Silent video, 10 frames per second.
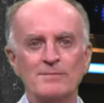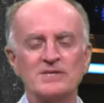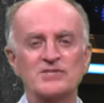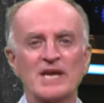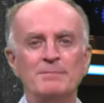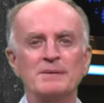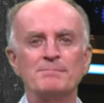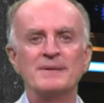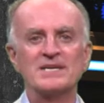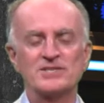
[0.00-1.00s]
which can be
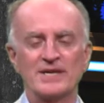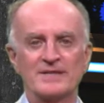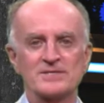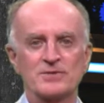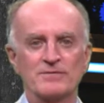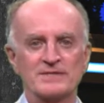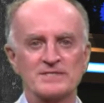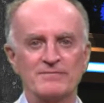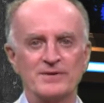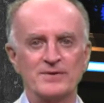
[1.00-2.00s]
measured at the surface
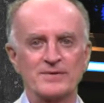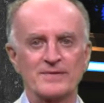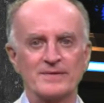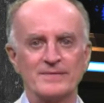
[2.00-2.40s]
of the Earth.